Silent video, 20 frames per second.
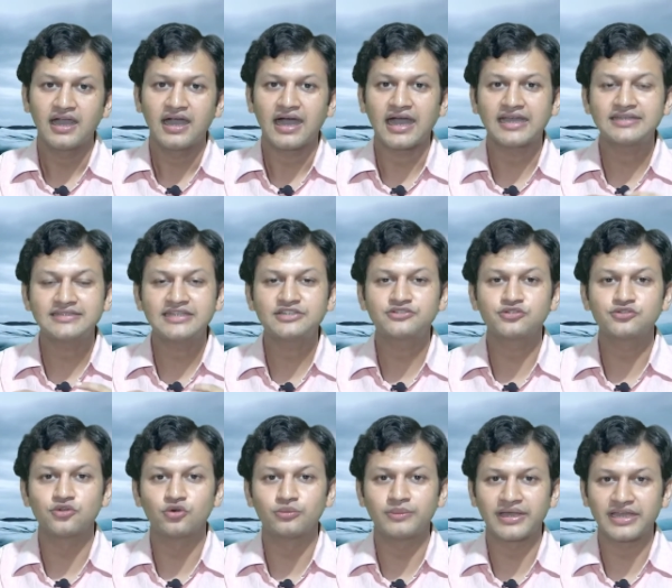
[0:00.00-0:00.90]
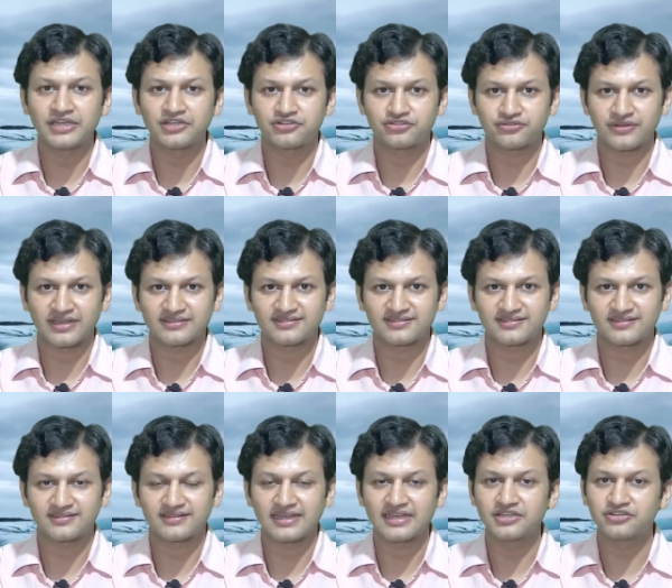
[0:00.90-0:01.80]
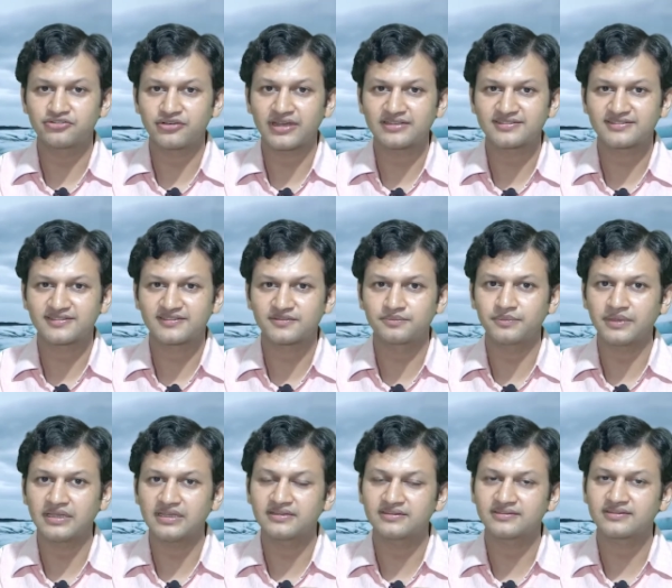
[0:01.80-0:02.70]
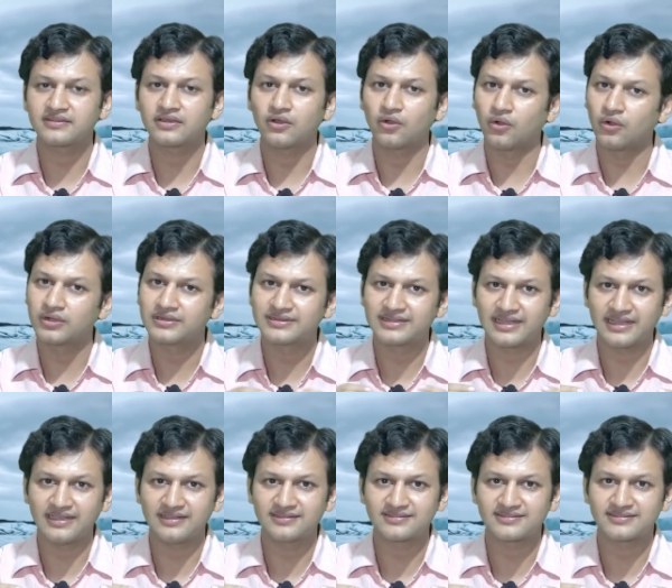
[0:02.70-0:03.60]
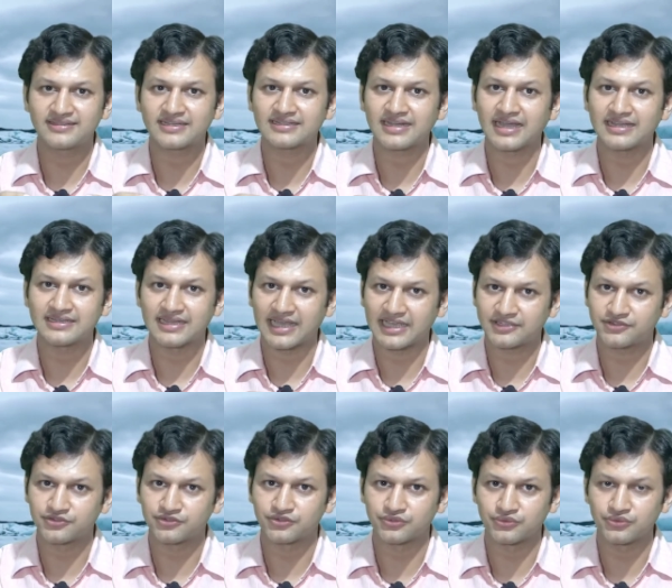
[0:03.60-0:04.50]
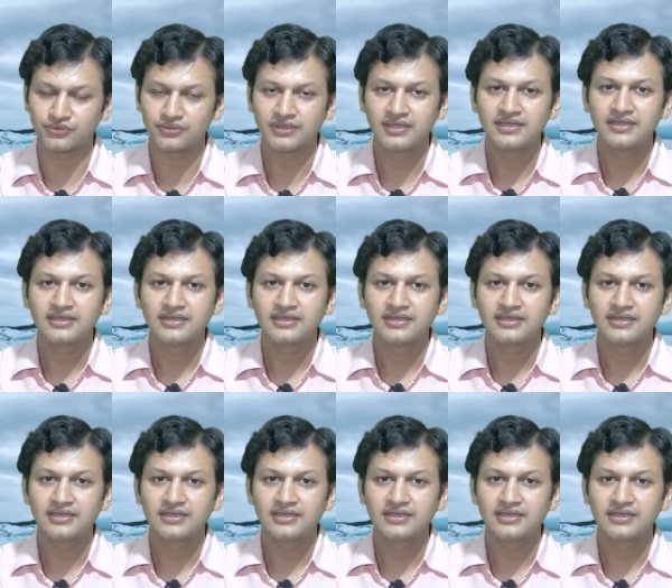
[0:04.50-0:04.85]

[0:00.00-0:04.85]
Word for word: I need to know my interests. Interests means all things that I like to do,